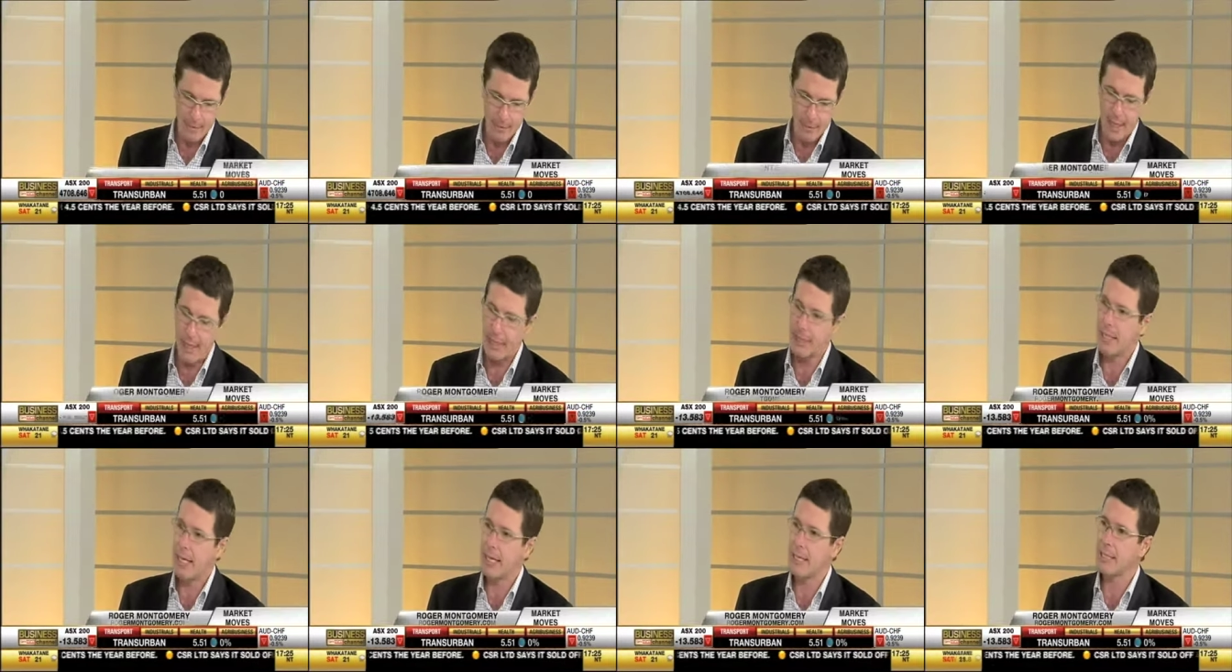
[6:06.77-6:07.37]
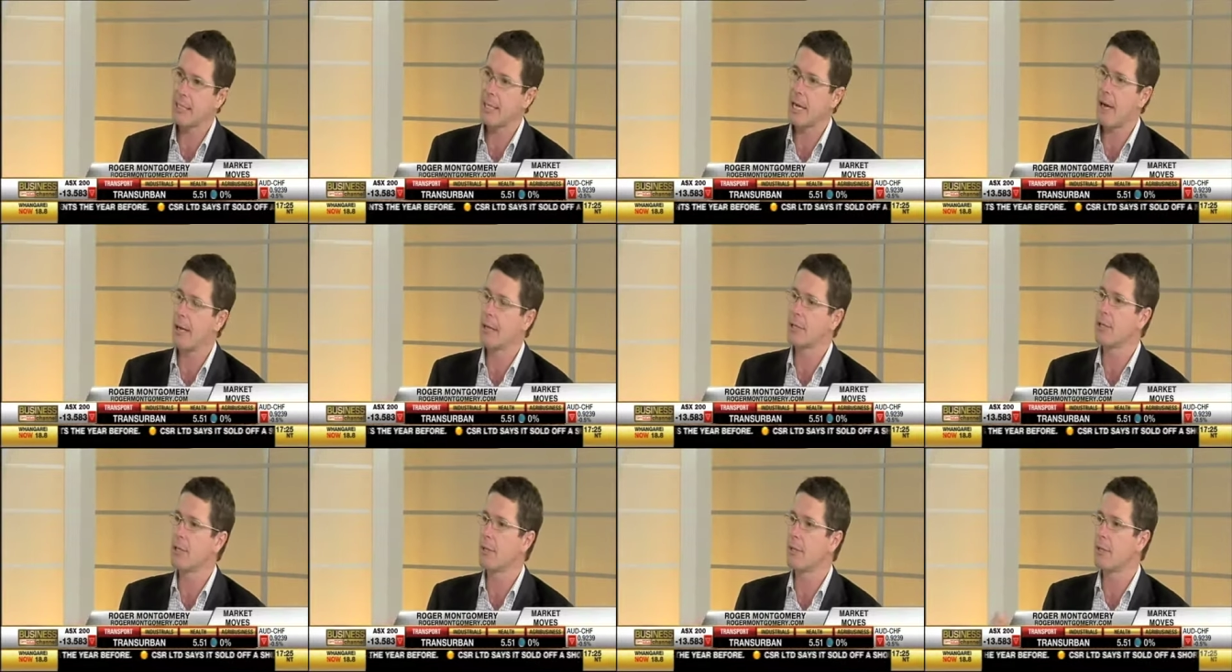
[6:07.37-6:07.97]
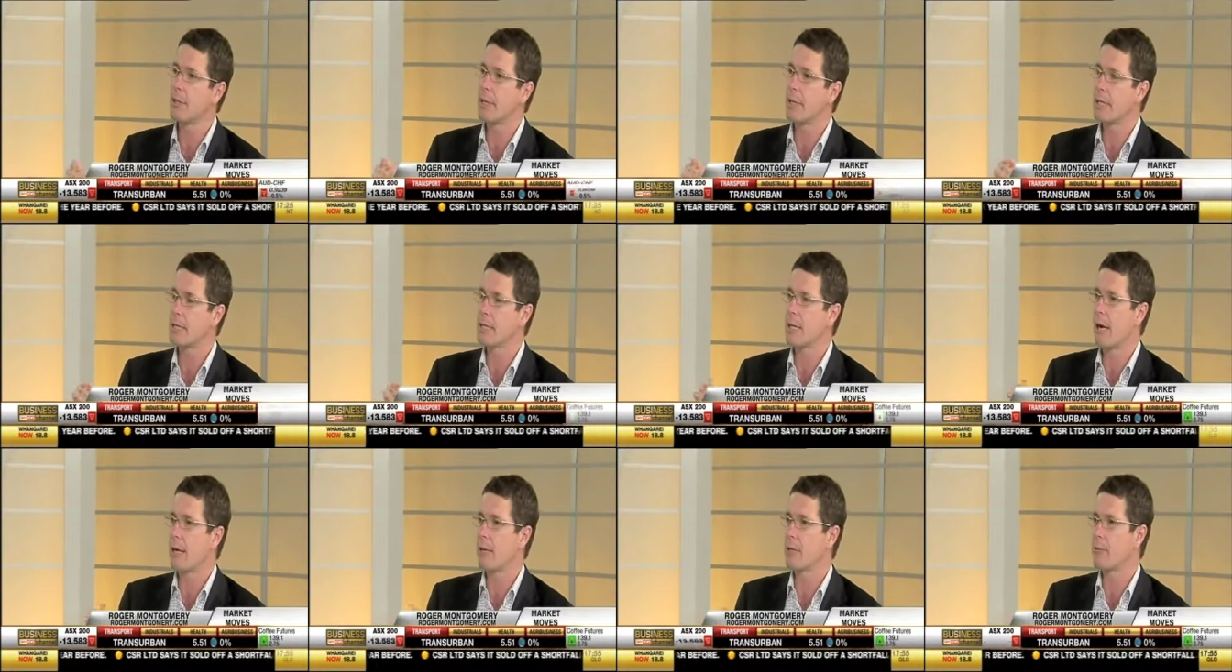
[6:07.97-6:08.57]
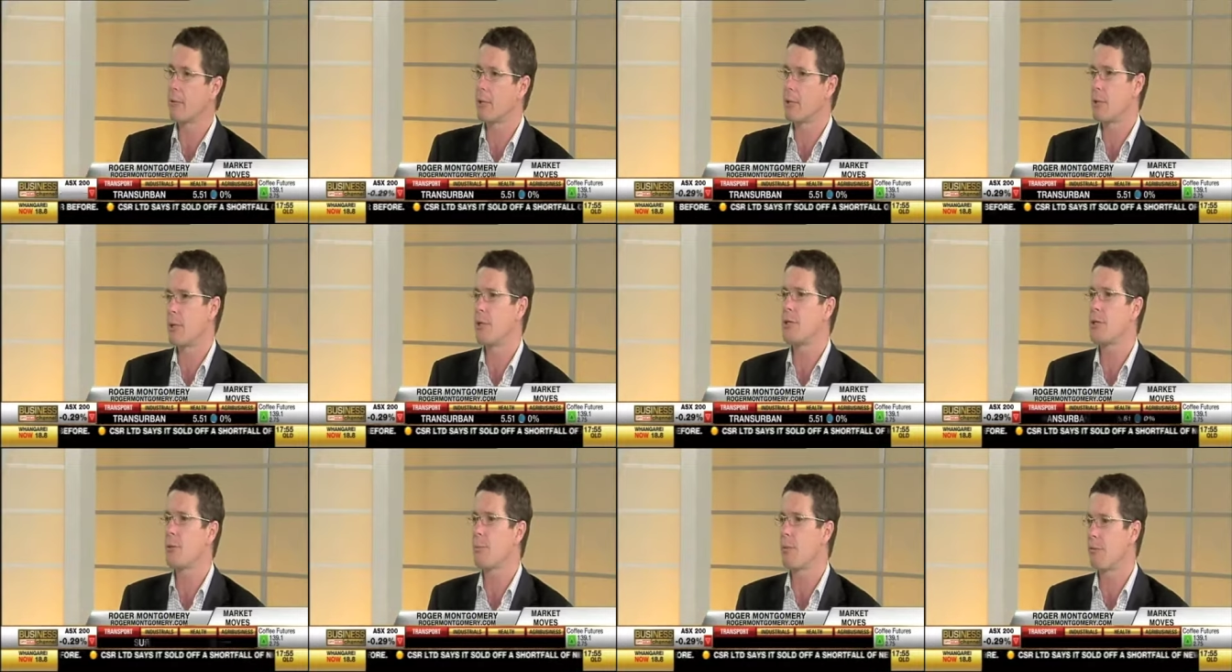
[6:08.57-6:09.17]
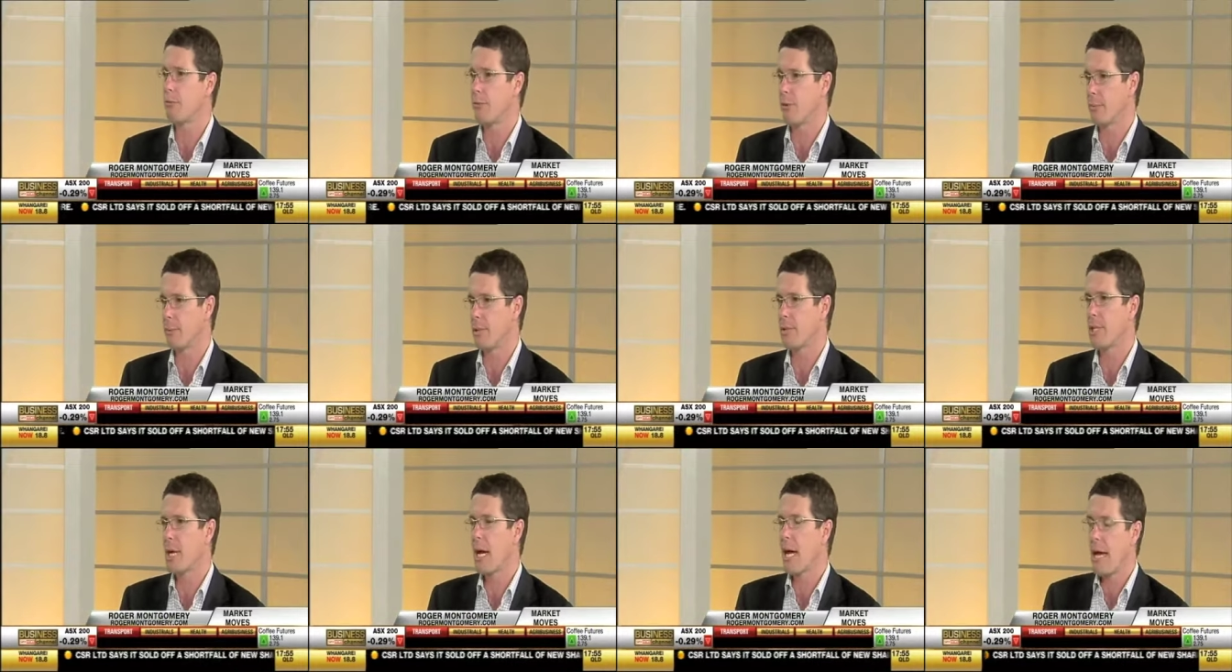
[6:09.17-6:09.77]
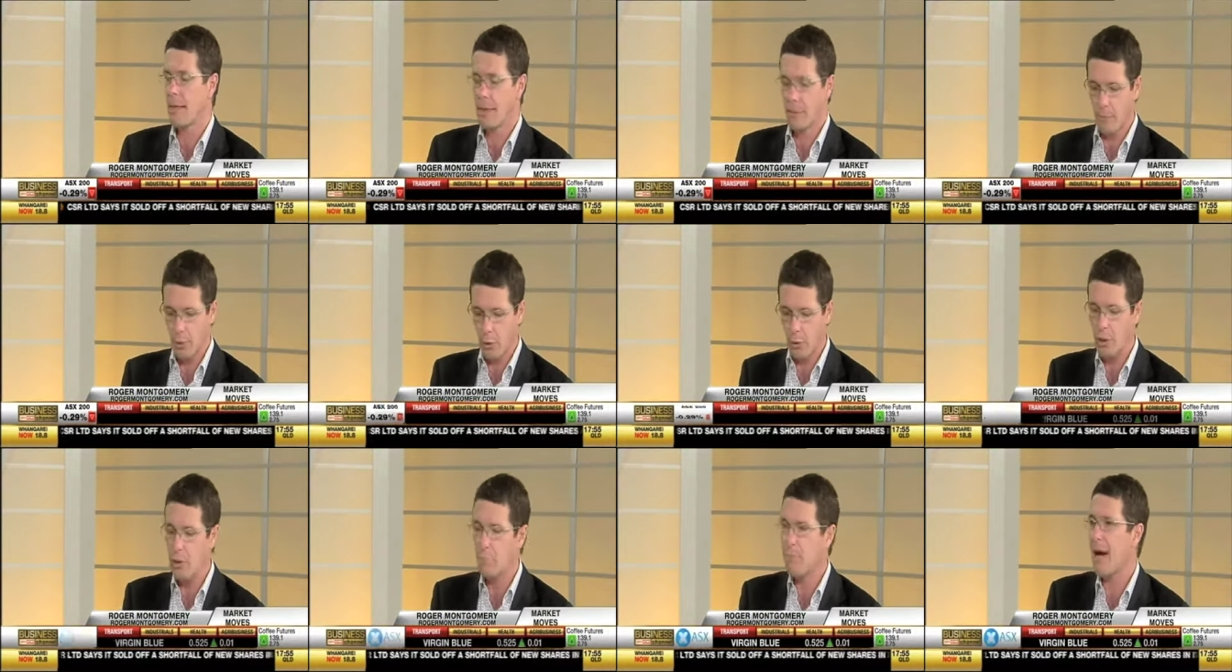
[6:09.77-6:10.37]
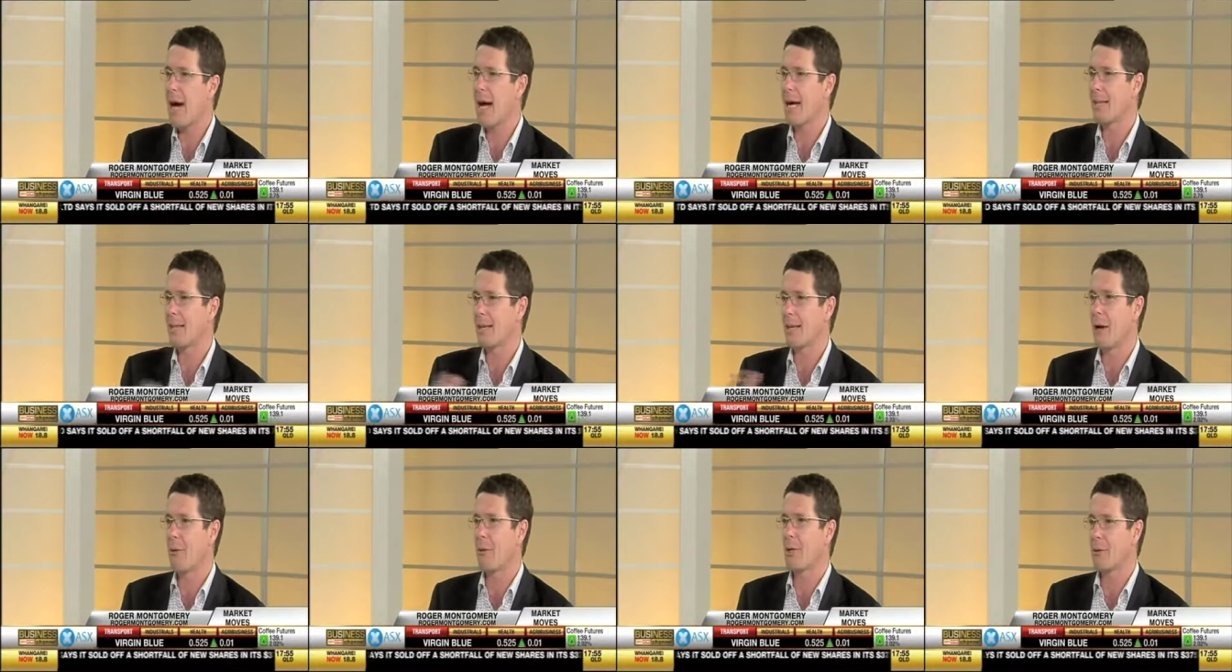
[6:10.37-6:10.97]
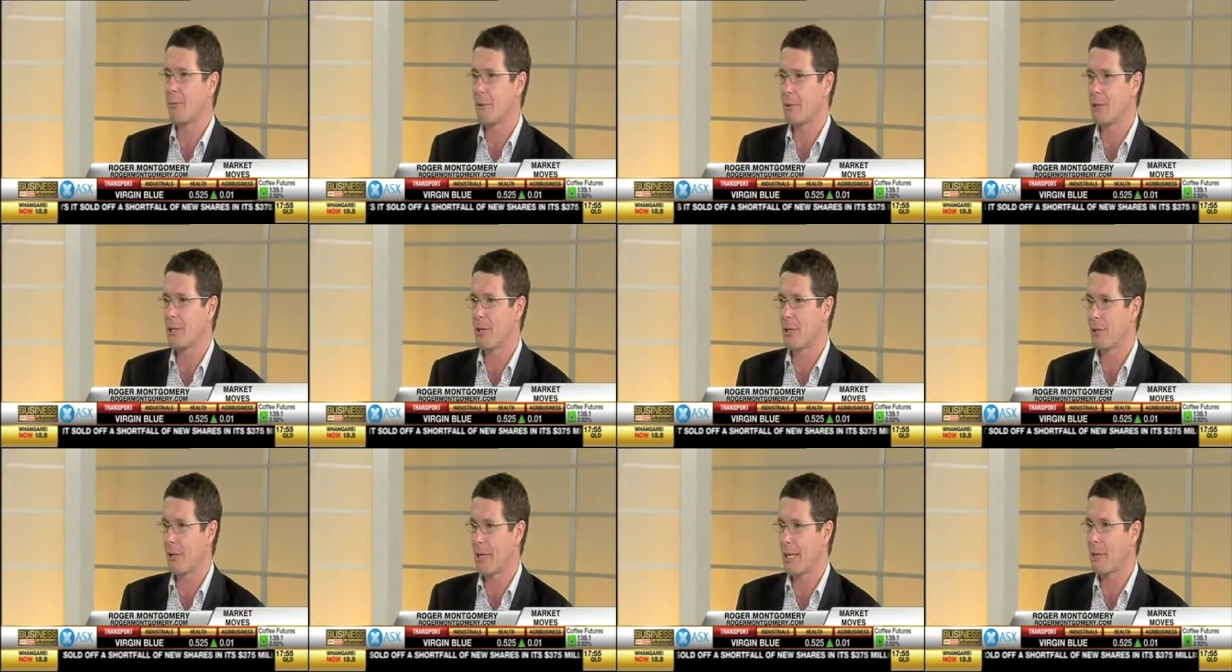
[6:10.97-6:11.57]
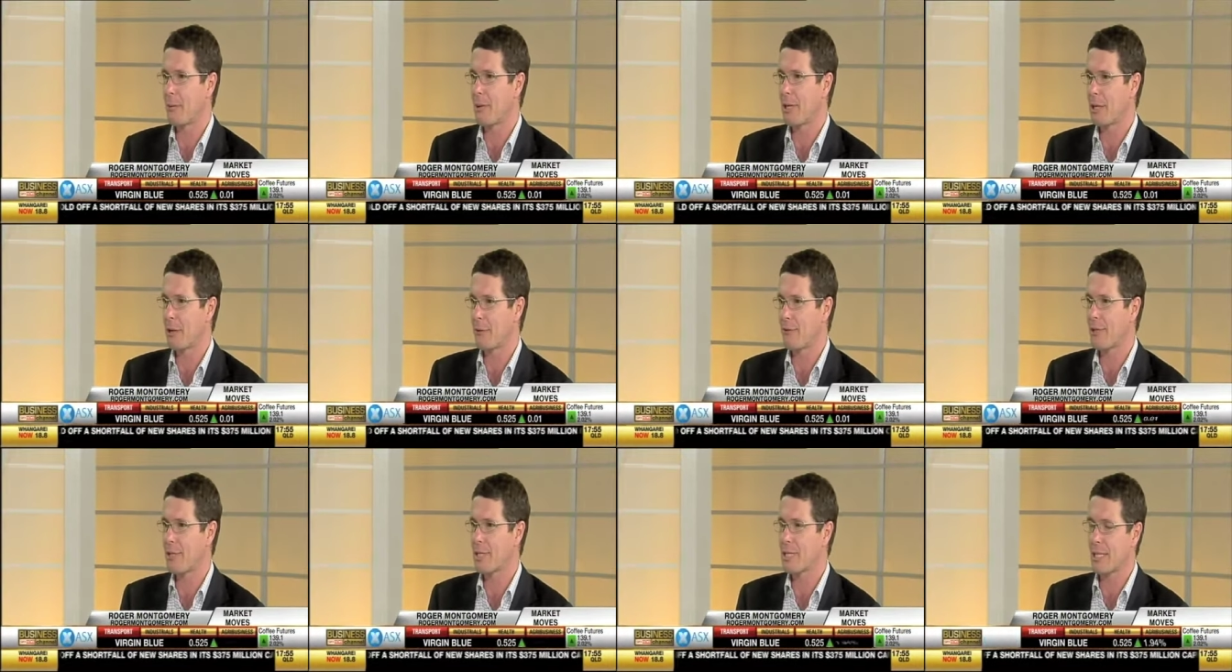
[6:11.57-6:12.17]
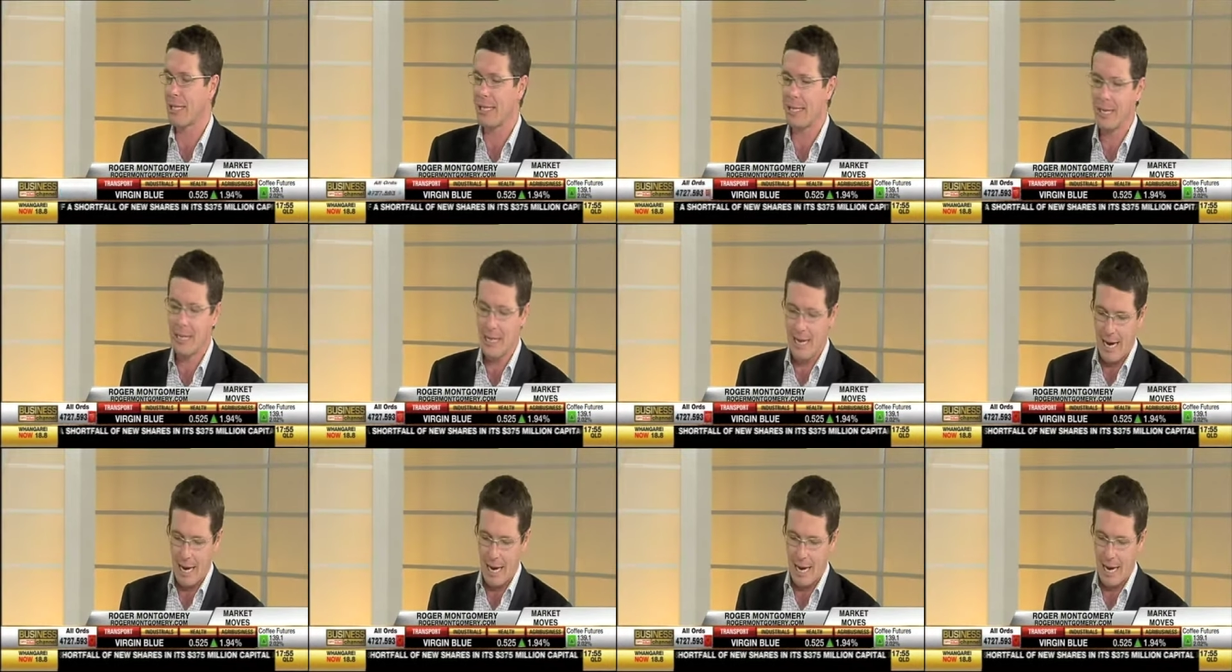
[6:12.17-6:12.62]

That is going to reduce your performance. The more you pay, the lower your return on equity, obviously.